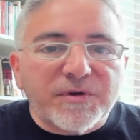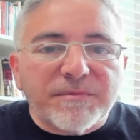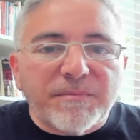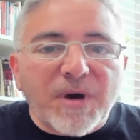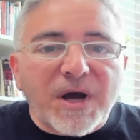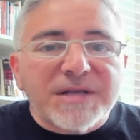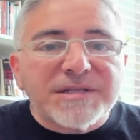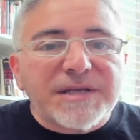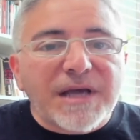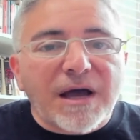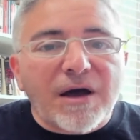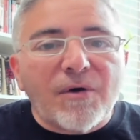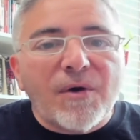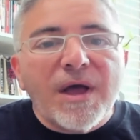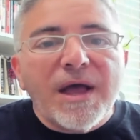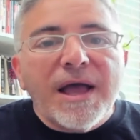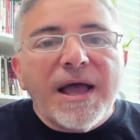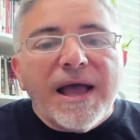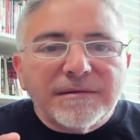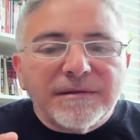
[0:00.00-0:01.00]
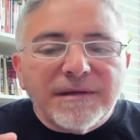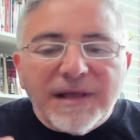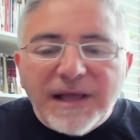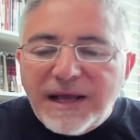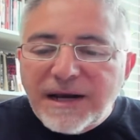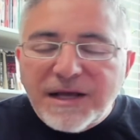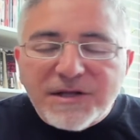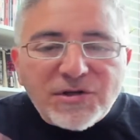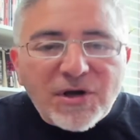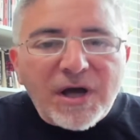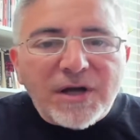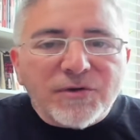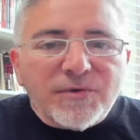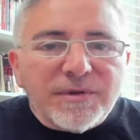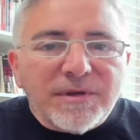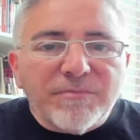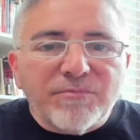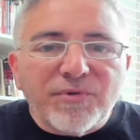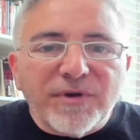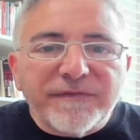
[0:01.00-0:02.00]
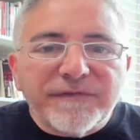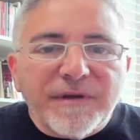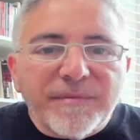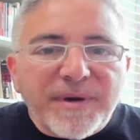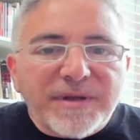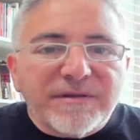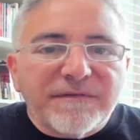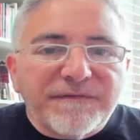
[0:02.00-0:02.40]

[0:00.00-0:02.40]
Moscow. And I talked with him briefly about